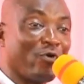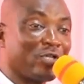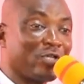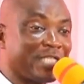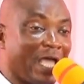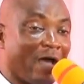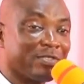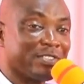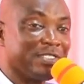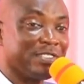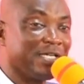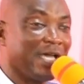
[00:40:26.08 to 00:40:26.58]

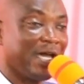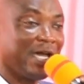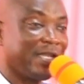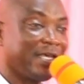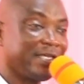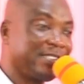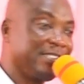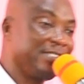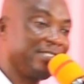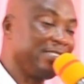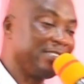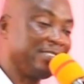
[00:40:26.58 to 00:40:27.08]
4,000
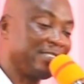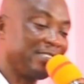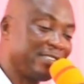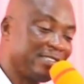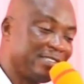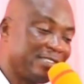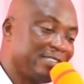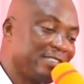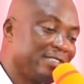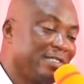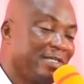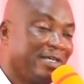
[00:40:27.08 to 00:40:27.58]
Ghana
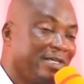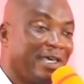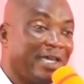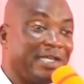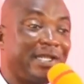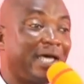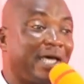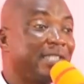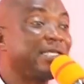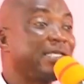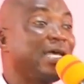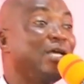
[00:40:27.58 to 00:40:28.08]
cedis.
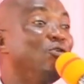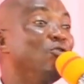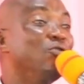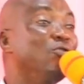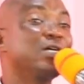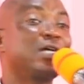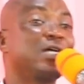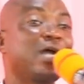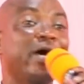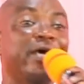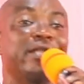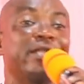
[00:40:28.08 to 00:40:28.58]
And that
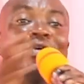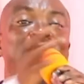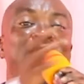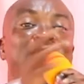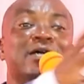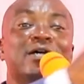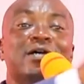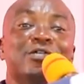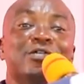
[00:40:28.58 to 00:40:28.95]
alone can,